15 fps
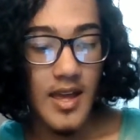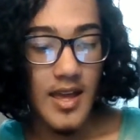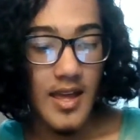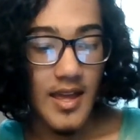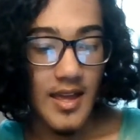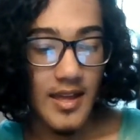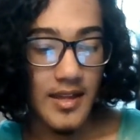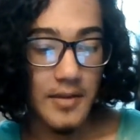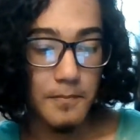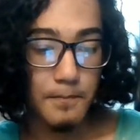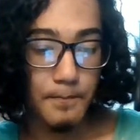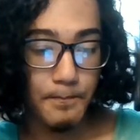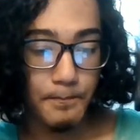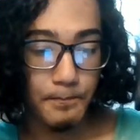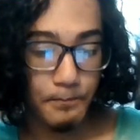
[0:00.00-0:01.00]
And
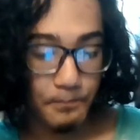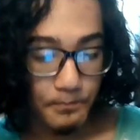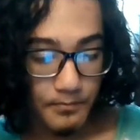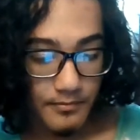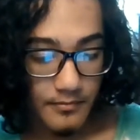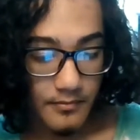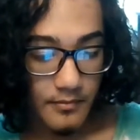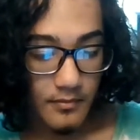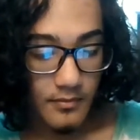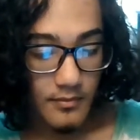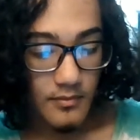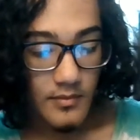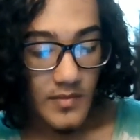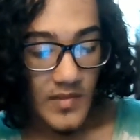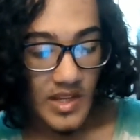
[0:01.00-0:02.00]

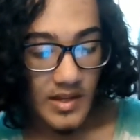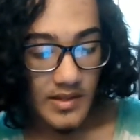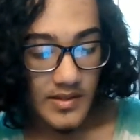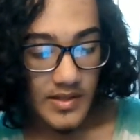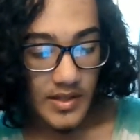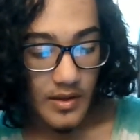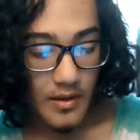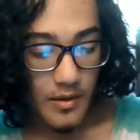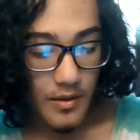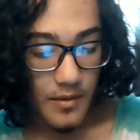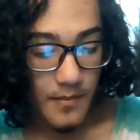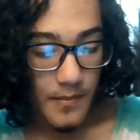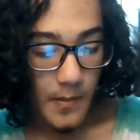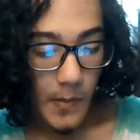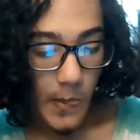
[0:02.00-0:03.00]
so
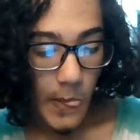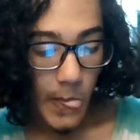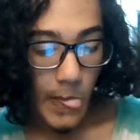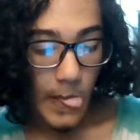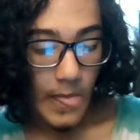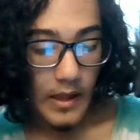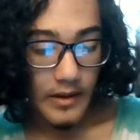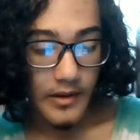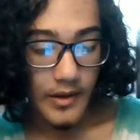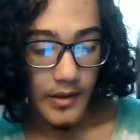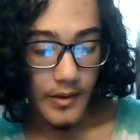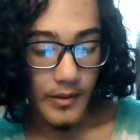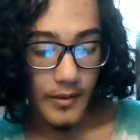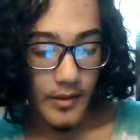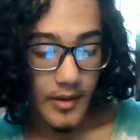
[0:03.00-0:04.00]
you
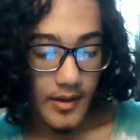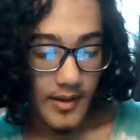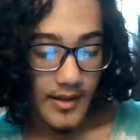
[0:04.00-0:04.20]
know